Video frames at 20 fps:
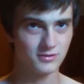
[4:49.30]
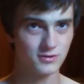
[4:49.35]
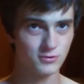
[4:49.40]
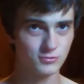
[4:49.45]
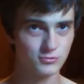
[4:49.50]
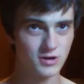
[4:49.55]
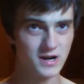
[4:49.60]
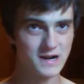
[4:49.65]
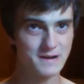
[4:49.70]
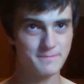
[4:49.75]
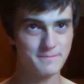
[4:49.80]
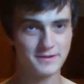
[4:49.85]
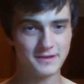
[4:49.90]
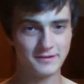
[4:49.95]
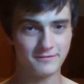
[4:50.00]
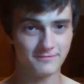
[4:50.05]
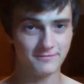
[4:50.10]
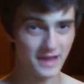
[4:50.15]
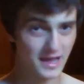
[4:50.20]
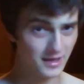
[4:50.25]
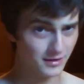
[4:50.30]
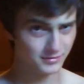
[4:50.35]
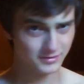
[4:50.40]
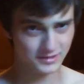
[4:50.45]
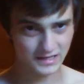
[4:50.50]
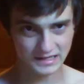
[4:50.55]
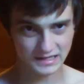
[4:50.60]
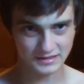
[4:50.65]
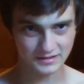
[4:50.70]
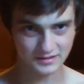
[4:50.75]
Not trying to be
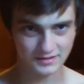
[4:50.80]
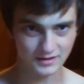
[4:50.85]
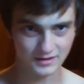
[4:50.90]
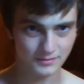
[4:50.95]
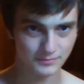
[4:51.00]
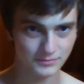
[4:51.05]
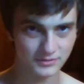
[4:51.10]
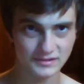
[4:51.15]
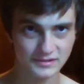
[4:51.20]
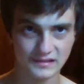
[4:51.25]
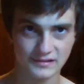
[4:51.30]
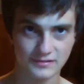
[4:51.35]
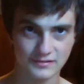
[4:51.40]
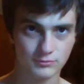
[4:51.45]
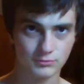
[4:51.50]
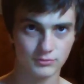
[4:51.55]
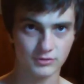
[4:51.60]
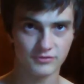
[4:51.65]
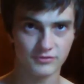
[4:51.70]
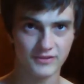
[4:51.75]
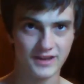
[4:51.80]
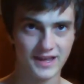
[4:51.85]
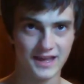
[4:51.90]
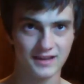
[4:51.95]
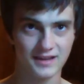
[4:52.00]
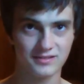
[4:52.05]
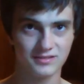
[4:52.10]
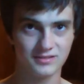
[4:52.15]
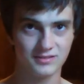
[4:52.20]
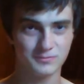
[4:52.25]
validated and obsessed with
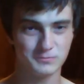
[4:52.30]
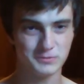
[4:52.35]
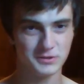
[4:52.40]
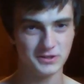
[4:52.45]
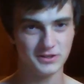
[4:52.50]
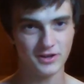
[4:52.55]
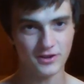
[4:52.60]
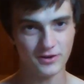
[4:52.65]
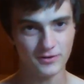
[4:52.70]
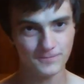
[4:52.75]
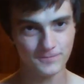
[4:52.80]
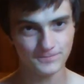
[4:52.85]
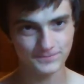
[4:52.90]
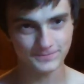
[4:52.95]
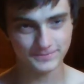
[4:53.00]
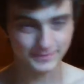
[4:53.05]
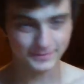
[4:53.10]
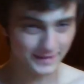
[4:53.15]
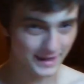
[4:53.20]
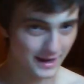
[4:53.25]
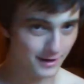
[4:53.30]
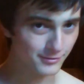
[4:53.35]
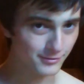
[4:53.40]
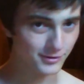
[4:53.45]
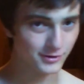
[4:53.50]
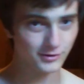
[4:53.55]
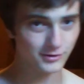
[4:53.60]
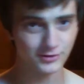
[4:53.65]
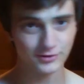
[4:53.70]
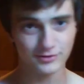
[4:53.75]
facts, but you know,
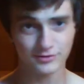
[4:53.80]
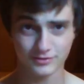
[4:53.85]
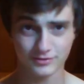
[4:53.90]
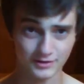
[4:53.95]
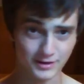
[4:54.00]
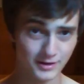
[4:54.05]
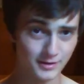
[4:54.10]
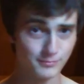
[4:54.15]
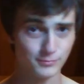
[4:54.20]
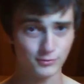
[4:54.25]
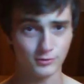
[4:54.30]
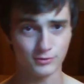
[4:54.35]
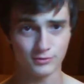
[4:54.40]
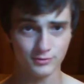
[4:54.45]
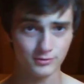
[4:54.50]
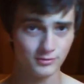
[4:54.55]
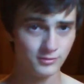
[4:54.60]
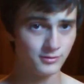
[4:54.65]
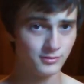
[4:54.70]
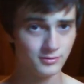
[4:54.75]
down to earth and humble.